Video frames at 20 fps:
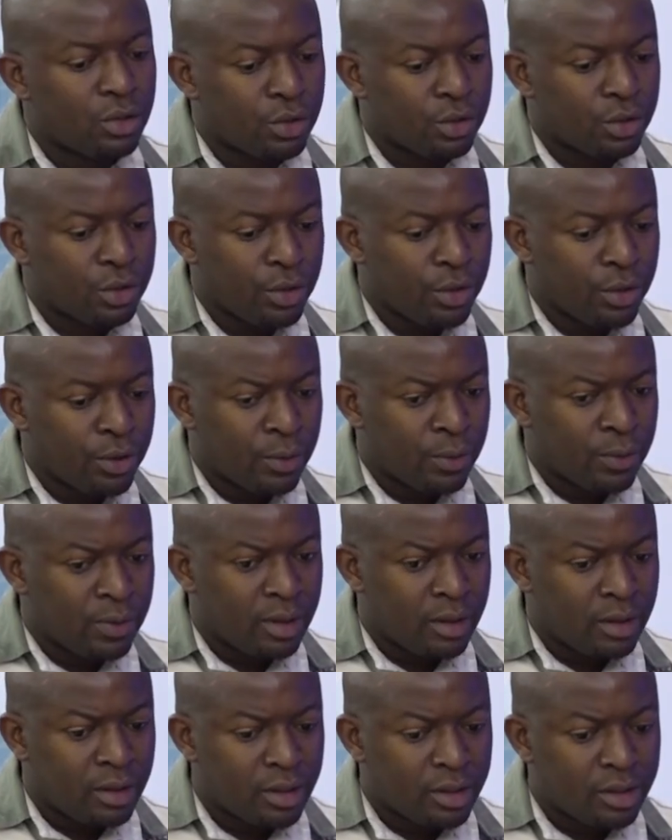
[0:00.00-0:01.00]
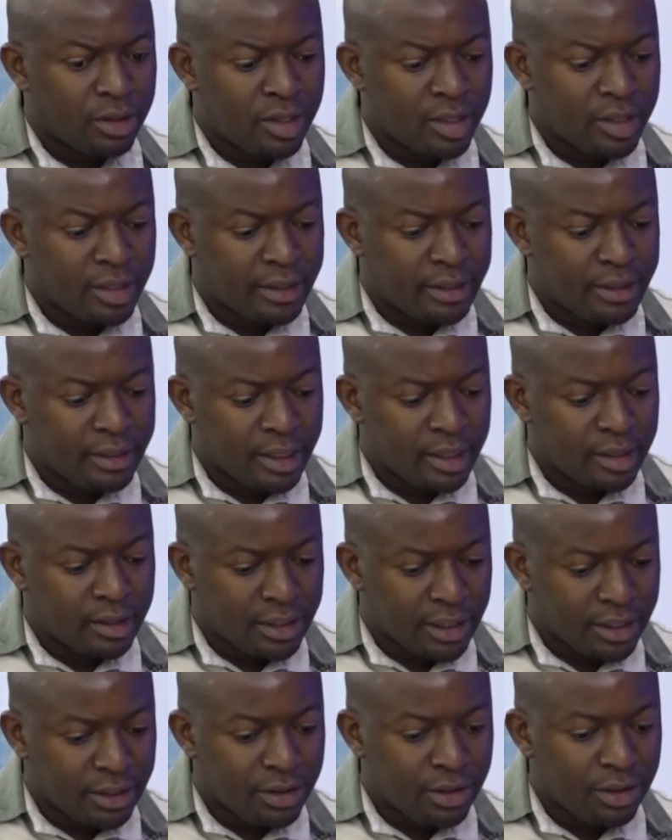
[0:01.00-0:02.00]
So the, the,
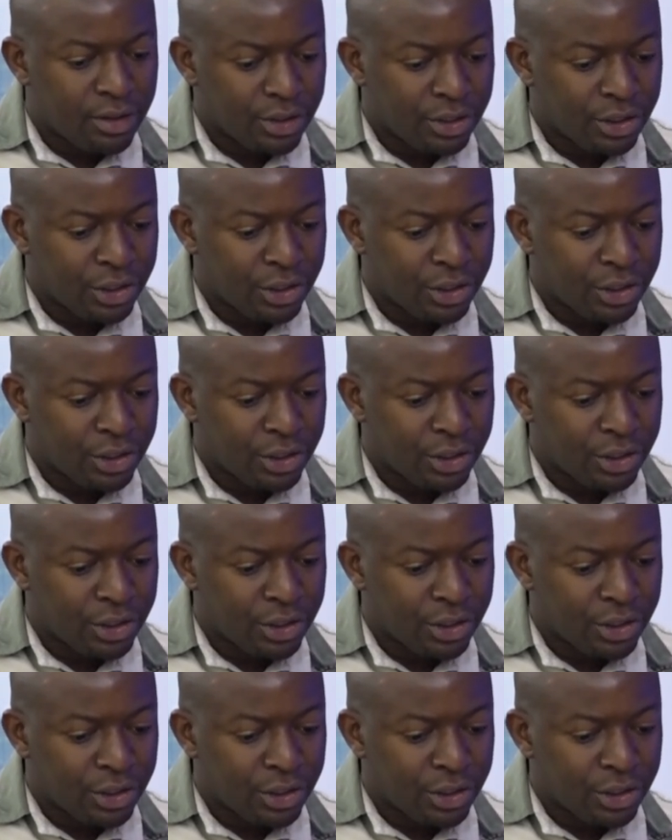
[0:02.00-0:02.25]
general